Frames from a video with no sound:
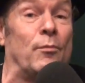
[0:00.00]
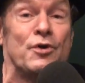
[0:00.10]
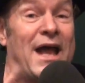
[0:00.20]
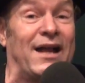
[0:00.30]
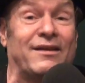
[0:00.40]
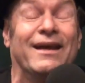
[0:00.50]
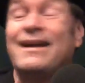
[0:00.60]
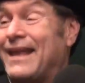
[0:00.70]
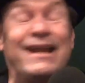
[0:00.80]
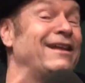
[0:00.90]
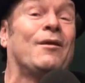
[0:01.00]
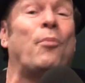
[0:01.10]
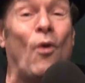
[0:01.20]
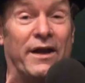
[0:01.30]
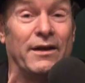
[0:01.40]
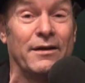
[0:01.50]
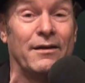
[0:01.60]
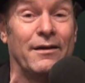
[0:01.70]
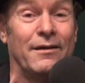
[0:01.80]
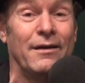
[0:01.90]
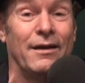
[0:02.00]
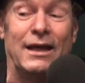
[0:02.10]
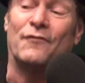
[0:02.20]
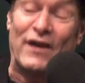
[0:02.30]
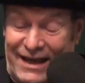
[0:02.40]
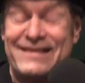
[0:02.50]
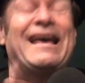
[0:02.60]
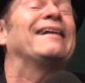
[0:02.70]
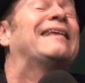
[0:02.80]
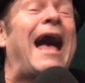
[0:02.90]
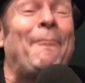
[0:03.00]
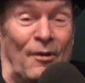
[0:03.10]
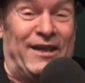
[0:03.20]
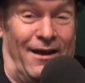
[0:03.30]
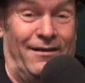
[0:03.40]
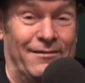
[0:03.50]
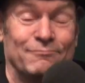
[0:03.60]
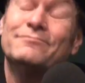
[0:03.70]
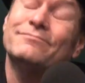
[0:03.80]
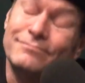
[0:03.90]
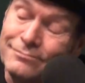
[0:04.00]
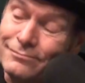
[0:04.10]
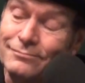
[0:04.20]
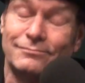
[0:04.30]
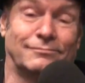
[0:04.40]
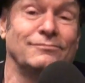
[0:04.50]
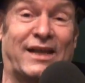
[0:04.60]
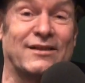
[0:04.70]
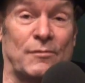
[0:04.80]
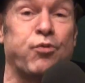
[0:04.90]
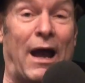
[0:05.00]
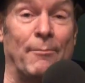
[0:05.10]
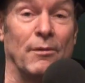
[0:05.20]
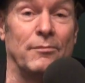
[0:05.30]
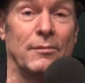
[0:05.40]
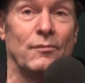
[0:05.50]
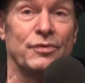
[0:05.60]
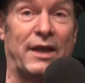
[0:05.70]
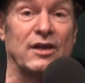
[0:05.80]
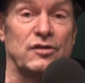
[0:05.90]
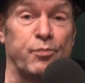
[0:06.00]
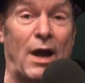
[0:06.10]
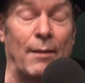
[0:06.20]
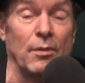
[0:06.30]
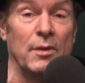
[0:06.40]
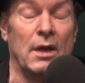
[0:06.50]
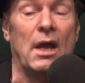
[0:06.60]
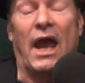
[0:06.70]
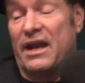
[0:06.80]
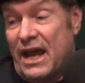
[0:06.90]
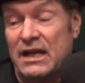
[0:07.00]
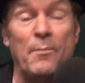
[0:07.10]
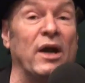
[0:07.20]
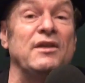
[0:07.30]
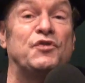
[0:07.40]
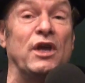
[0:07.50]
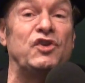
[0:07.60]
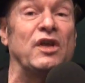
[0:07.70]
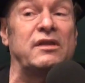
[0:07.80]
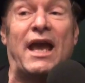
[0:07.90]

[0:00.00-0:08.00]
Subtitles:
him or not, that ain't the point. If the kid's on top of you, that's a problem. That's a problem. And anybody thinks that